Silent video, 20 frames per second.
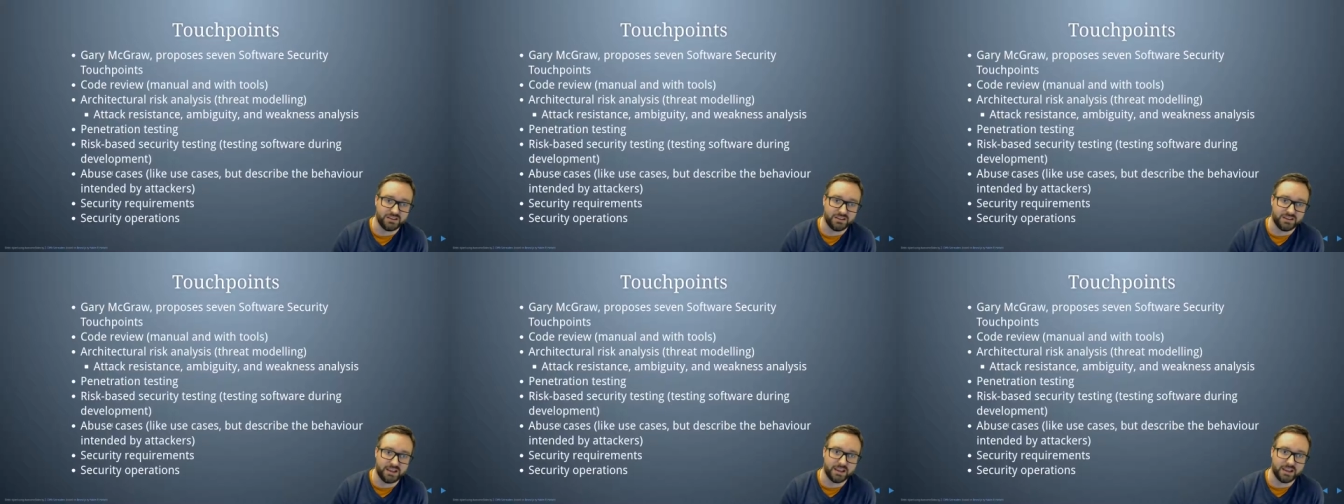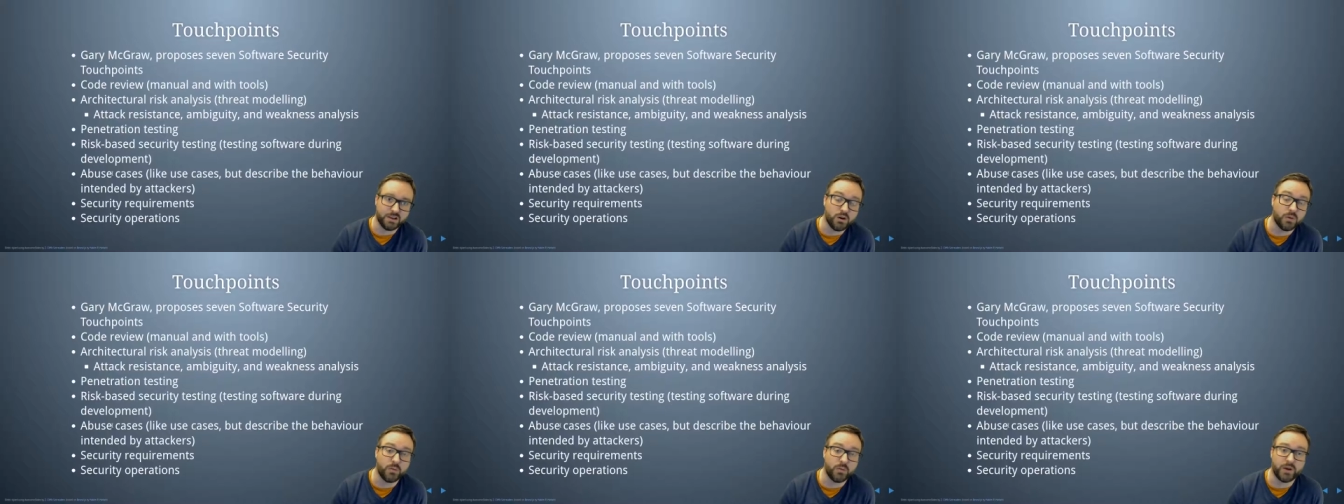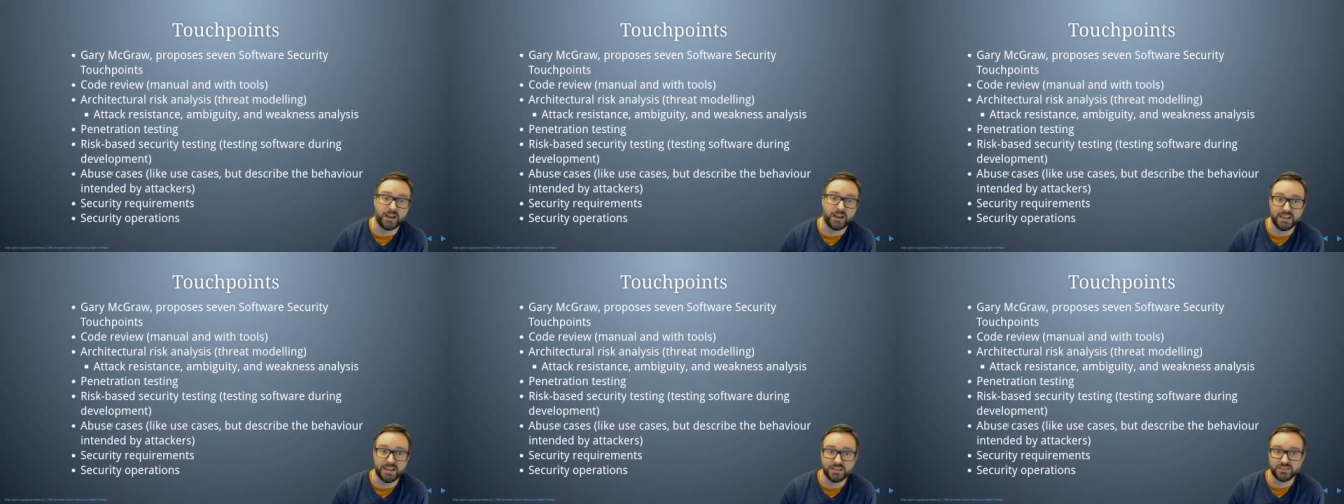incorporate
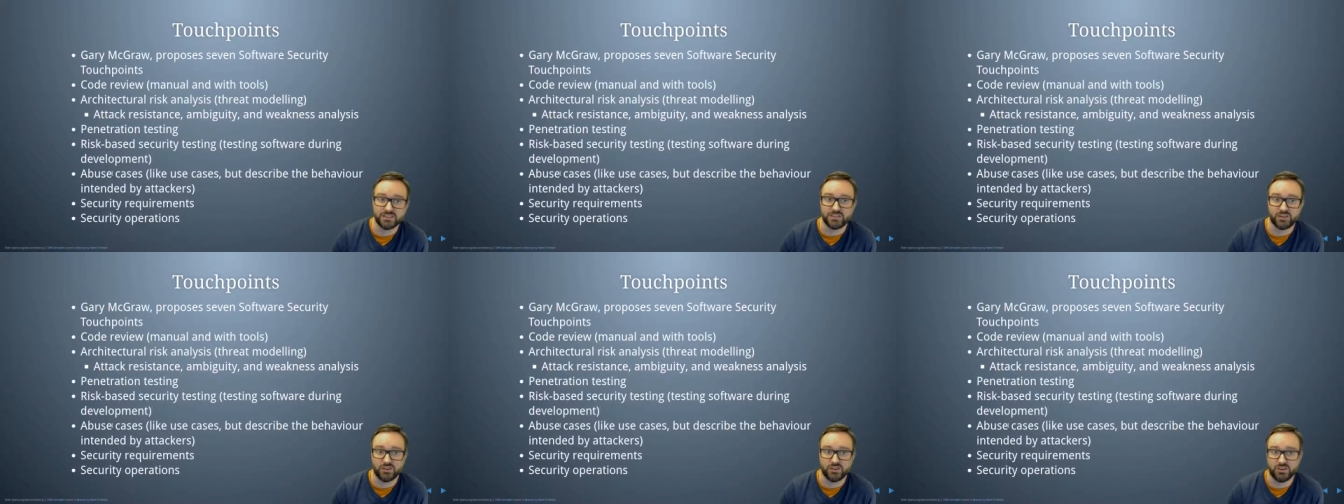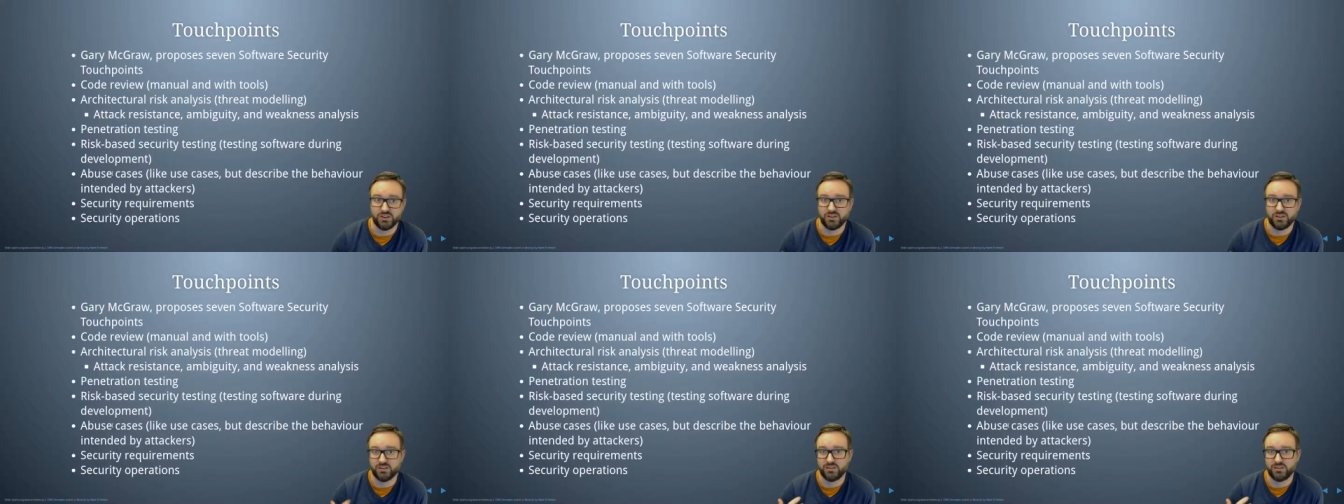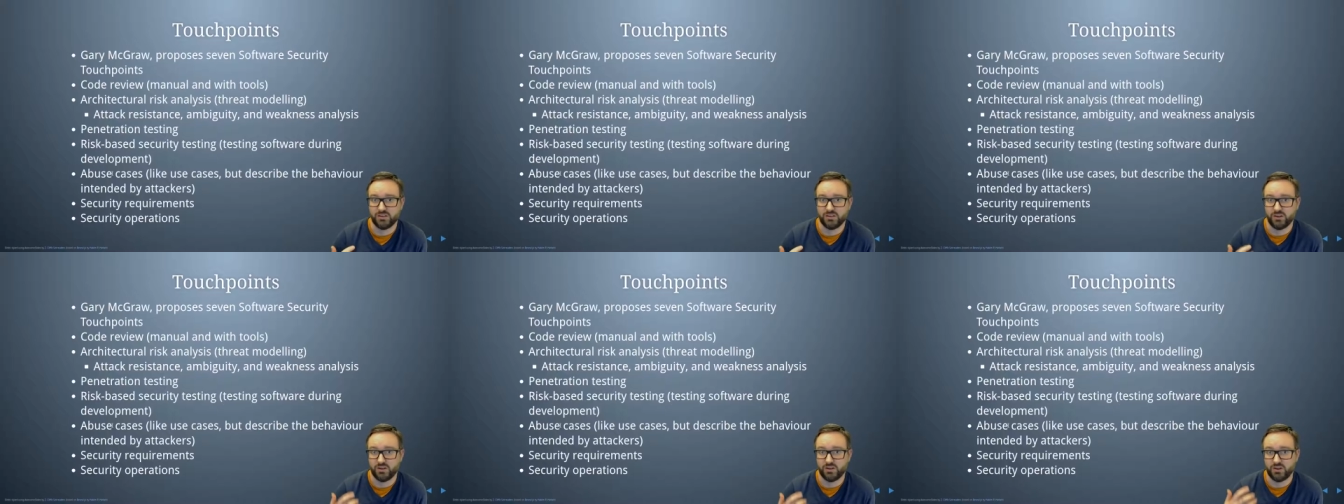into
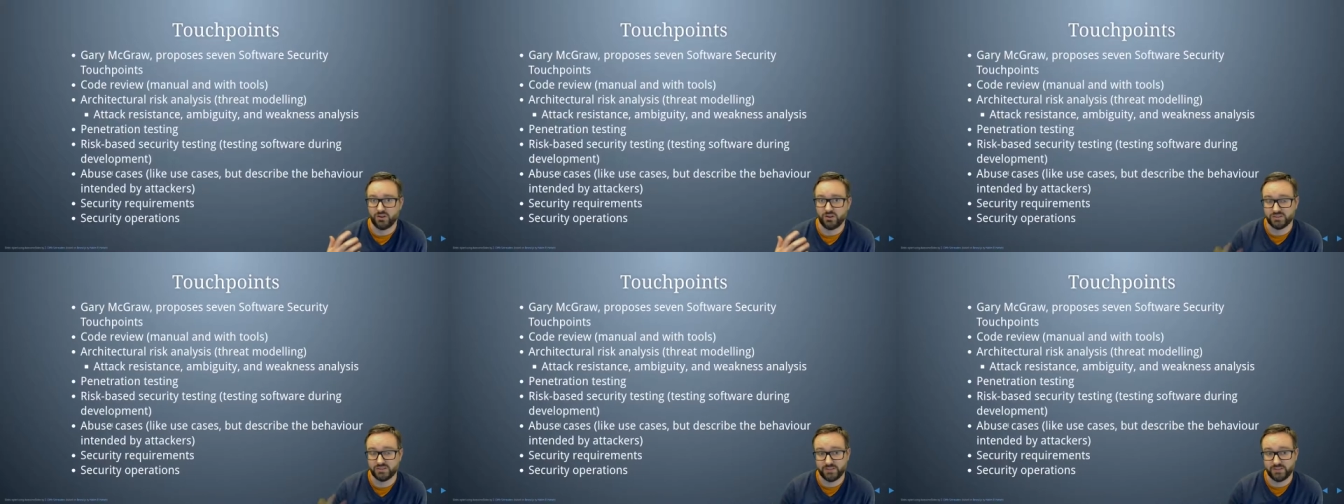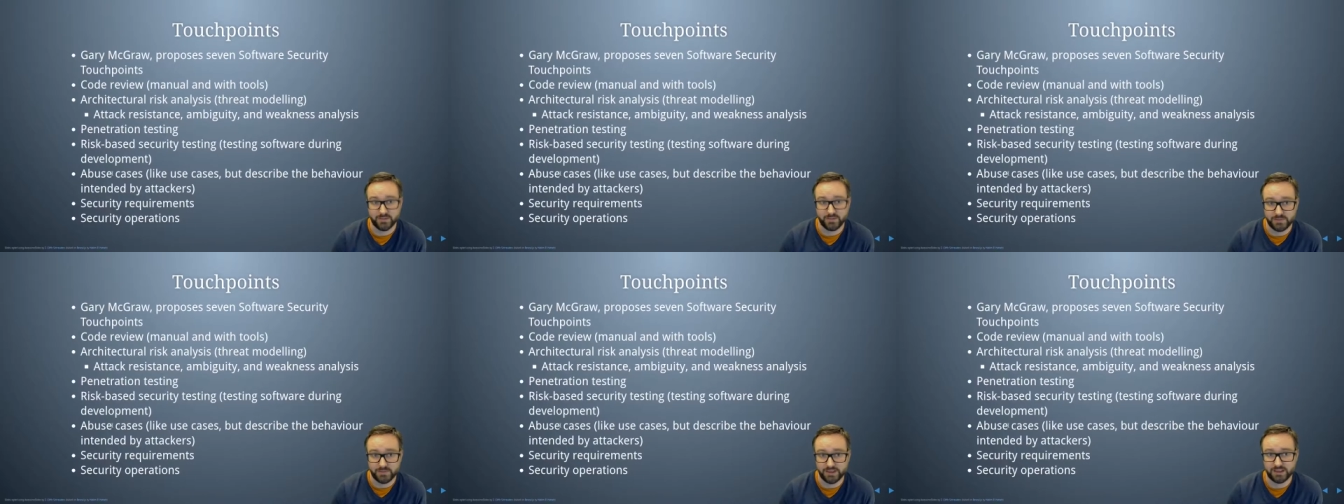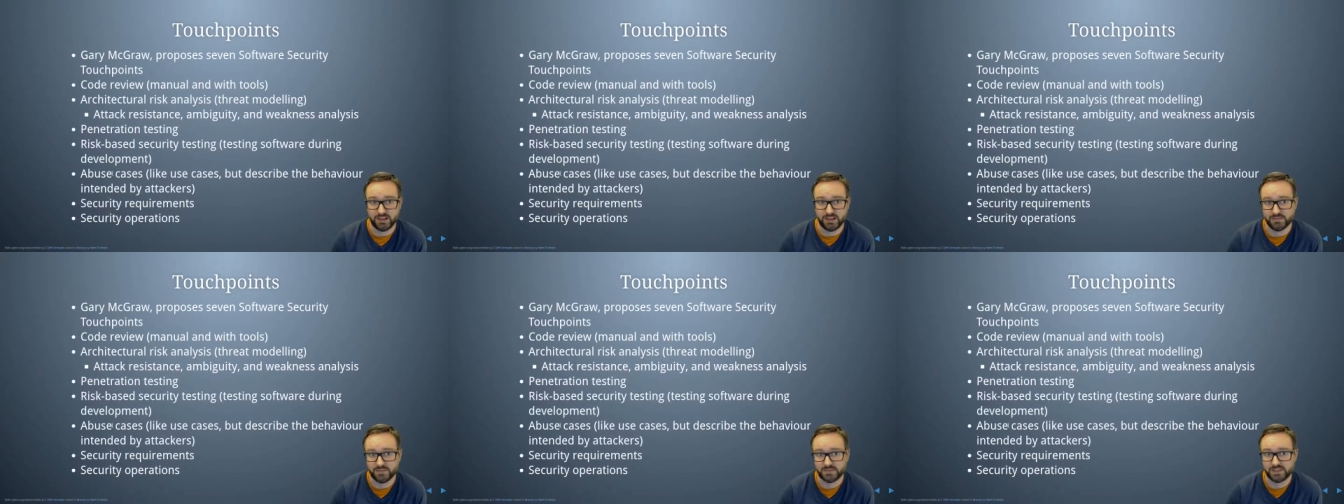your development
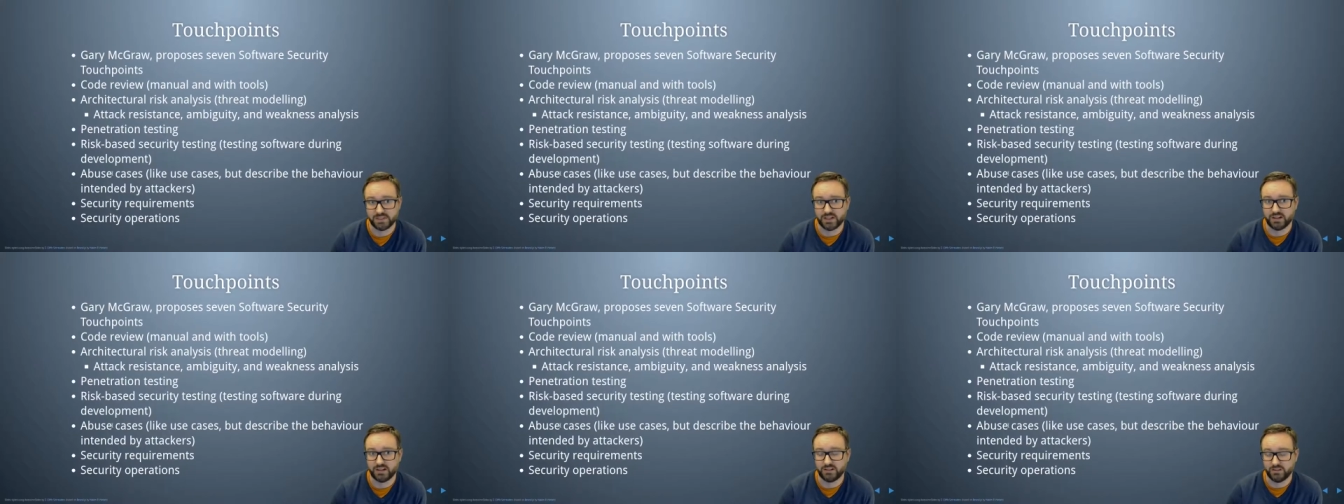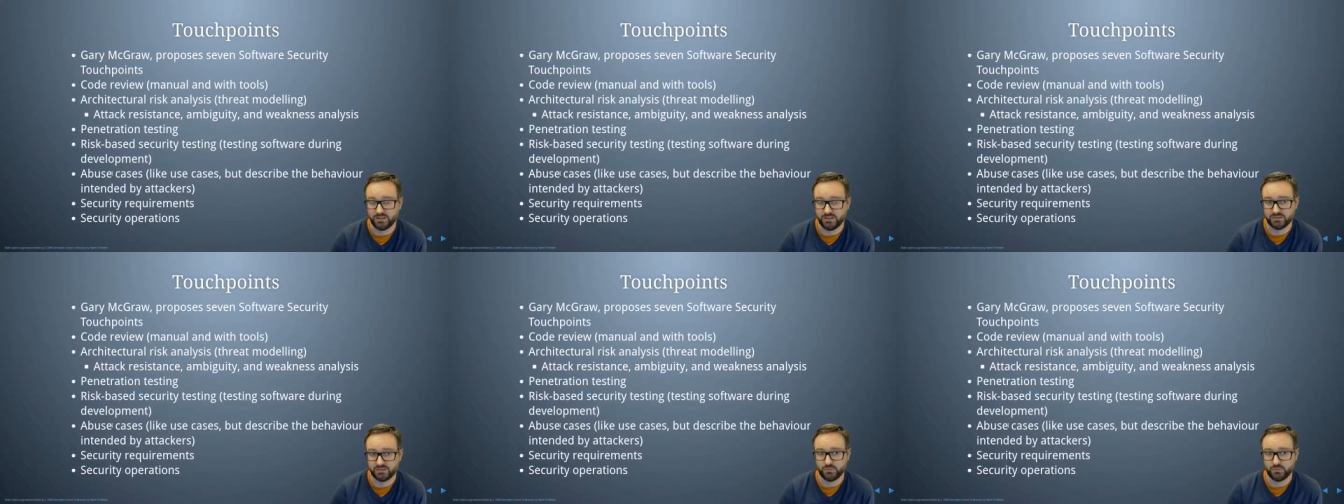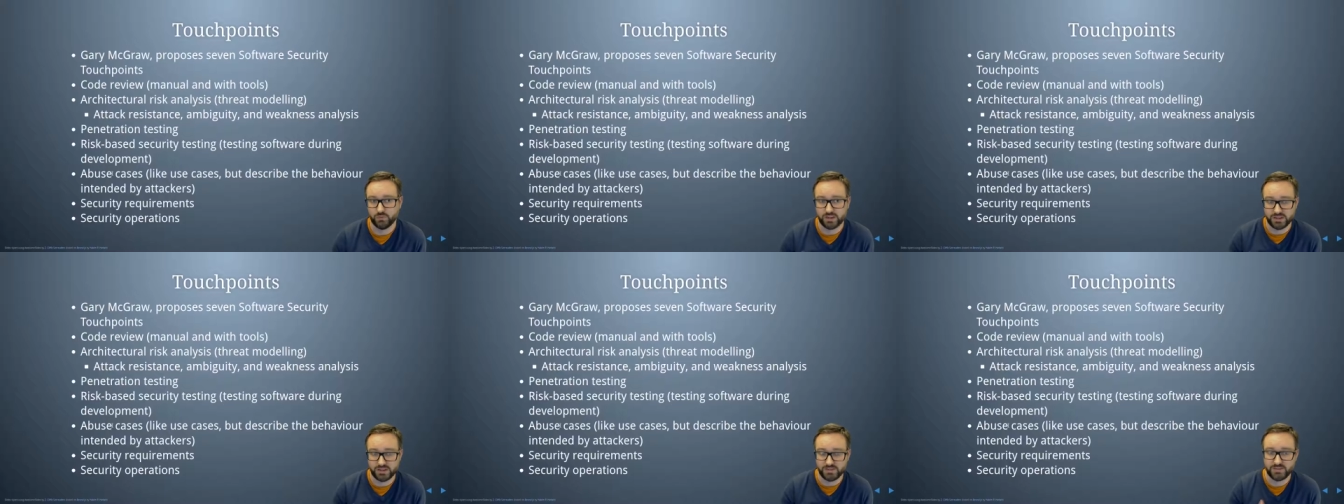life cycle is
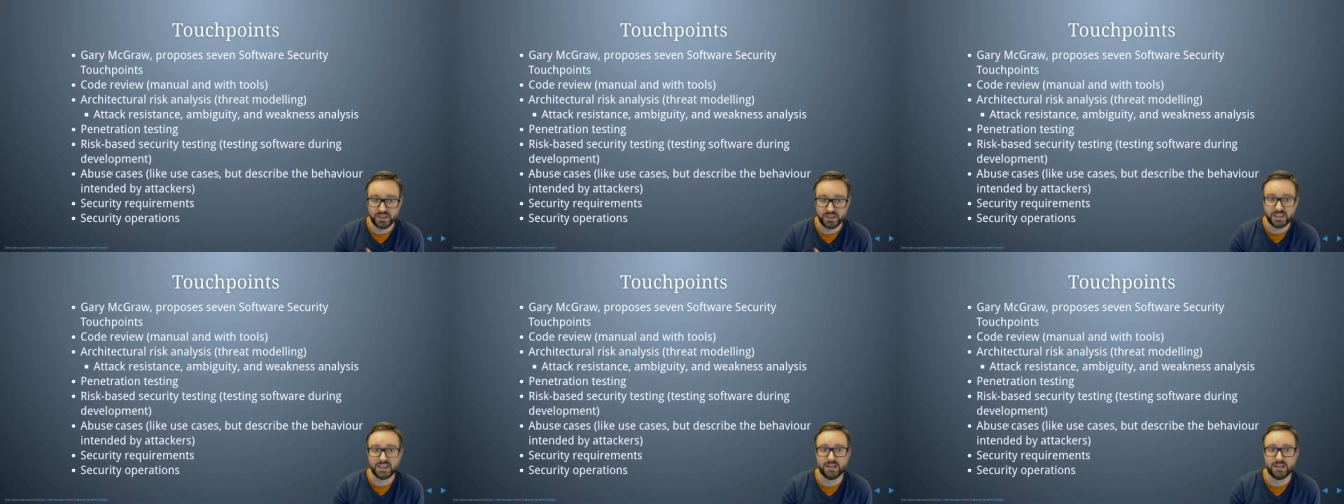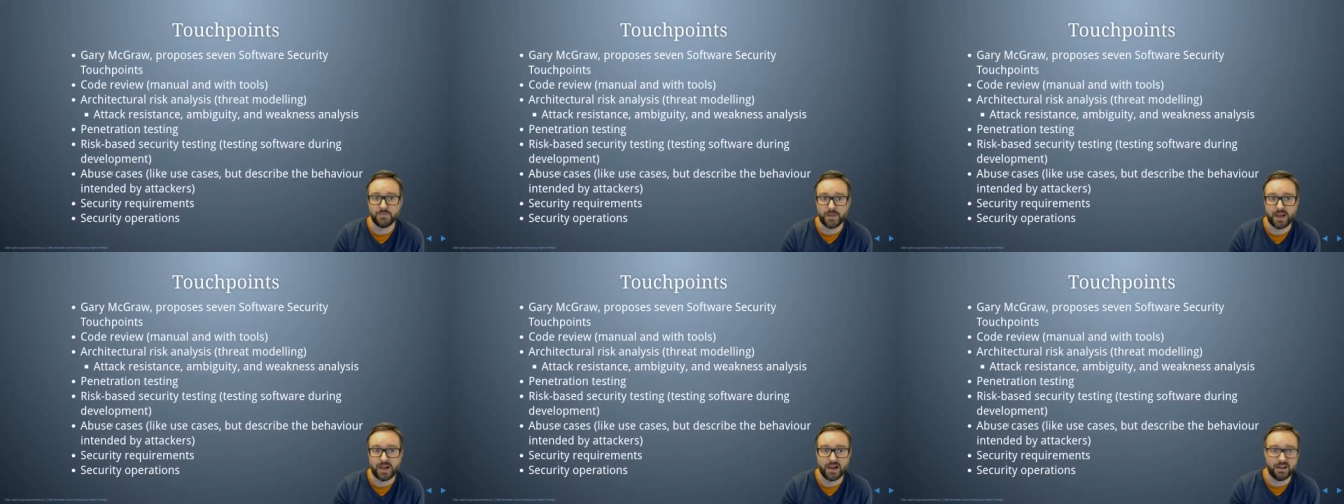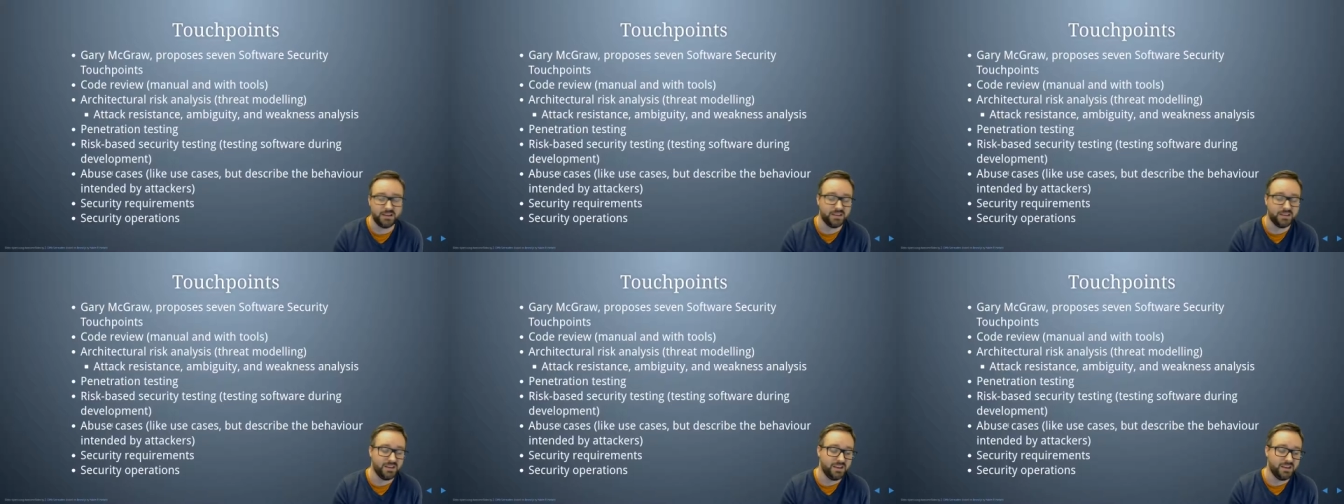when you're thinking about